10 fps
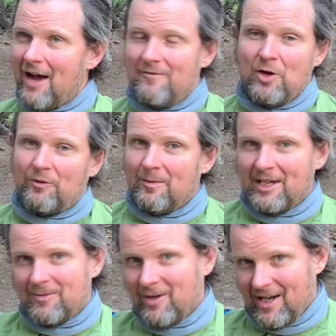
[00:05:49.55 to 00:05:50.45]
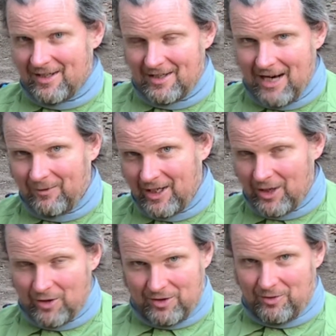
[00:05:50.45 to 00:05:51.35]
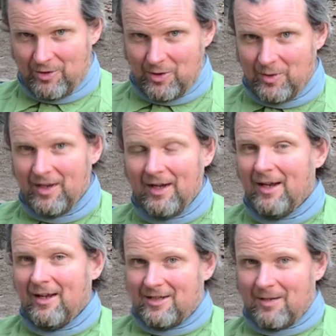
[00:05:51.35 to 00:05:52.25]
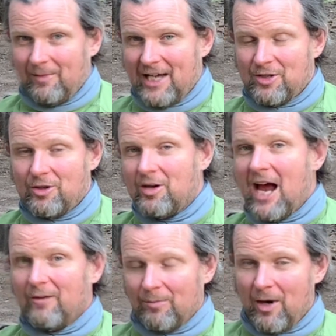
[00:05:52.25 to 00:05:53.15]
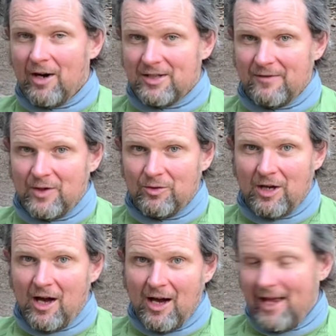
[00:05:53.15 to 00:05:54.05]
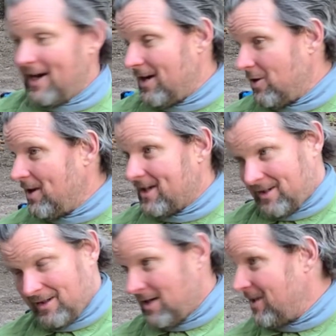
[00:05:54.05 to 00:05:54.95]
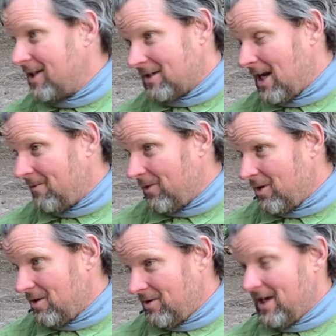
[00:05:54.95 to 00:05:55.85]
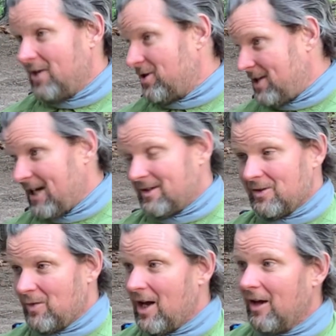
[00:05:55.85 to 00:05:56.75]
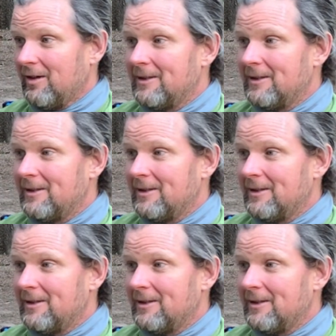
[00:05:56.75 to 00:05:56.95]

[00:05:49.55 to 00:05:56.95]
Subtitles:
know from experience it definitely goes through some lesser traveled parts of Utah, and I know that's going to be the same for the other states as well.